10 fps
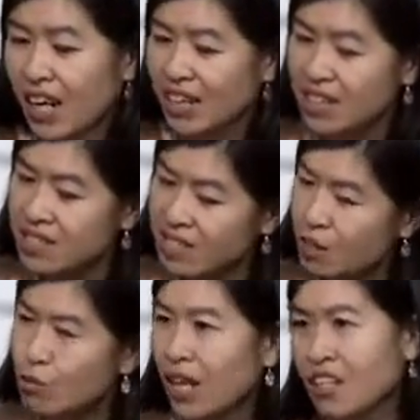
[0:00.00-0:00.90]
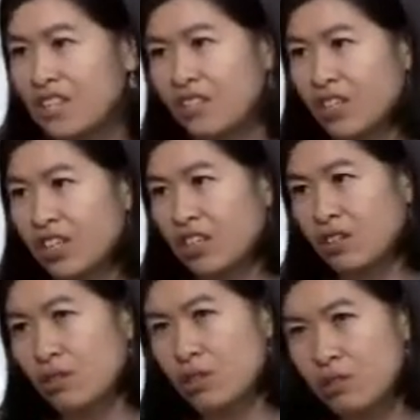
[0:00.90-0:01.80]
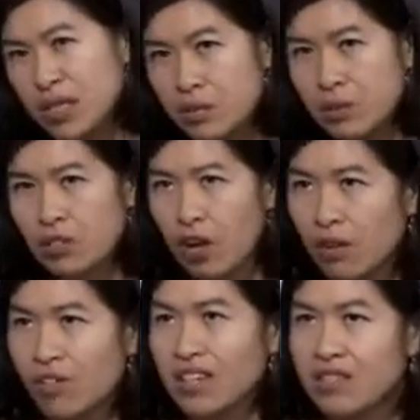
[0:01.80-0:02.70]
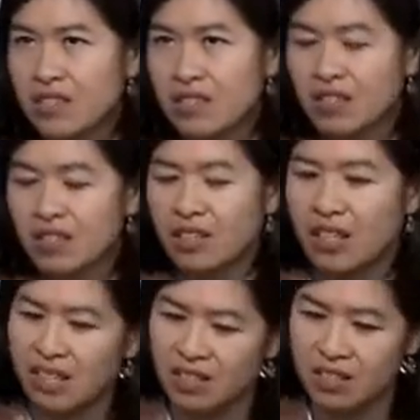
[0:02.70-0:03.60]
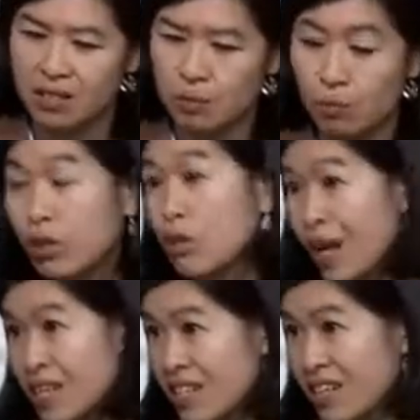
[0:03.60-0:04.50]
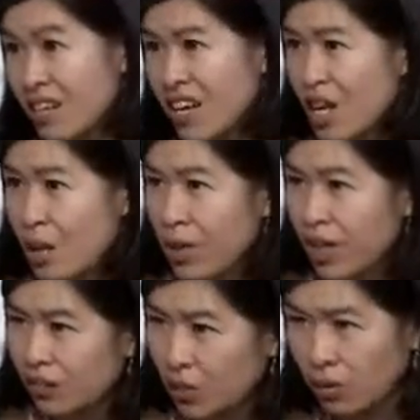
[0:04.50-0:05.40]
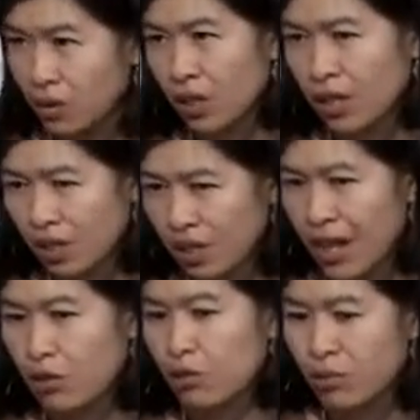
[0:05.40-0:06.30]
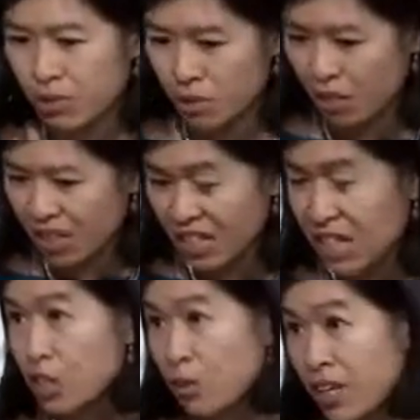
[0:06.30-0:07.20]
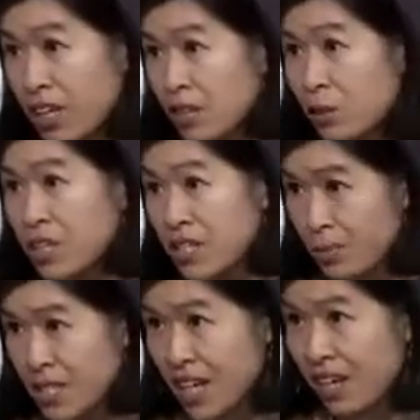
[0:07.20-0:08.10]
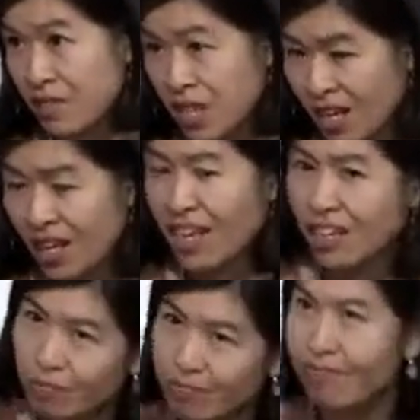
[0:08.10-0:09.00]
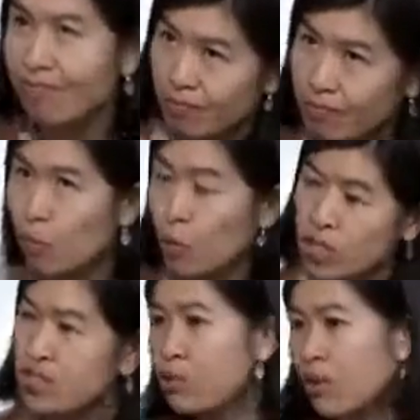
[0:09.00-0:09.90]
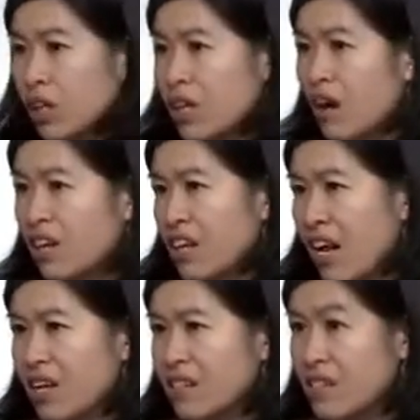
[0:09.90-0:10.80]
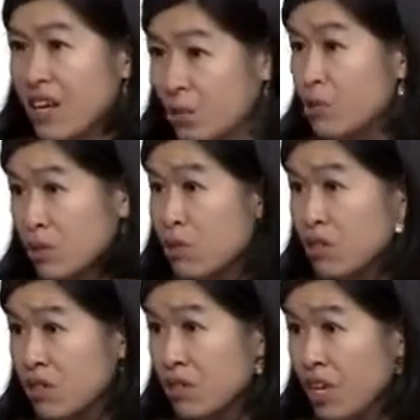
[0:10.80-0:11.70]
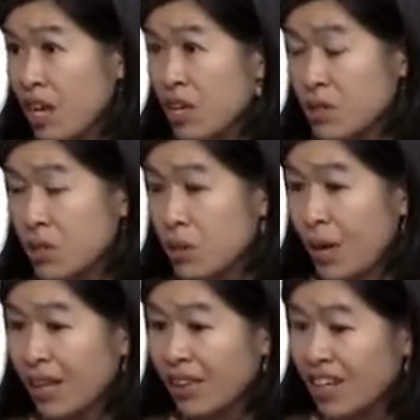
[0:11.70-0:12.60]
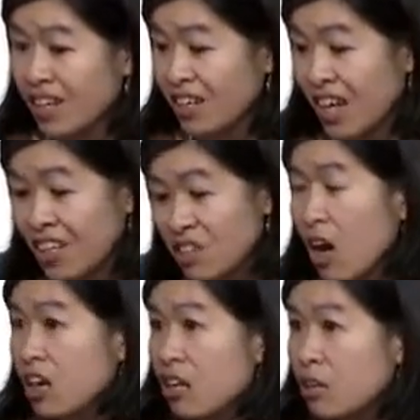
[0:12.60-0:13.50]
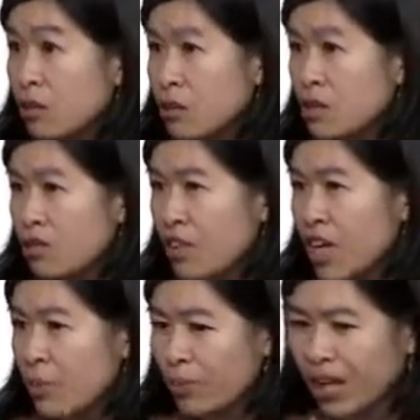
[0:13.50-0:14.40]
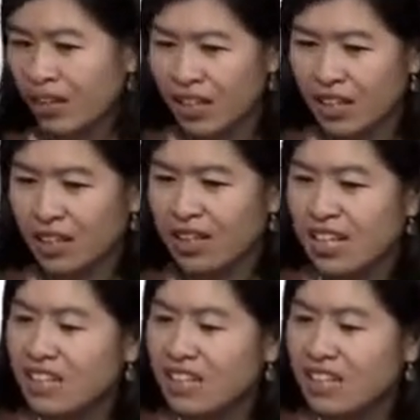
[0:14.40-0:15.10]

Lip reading: it's still relatively new. The research on this is progressing, but if you're looking at the actual research on the integrated units themselves, we're still working on it as researchers. So I think it's not conclusive, but I think the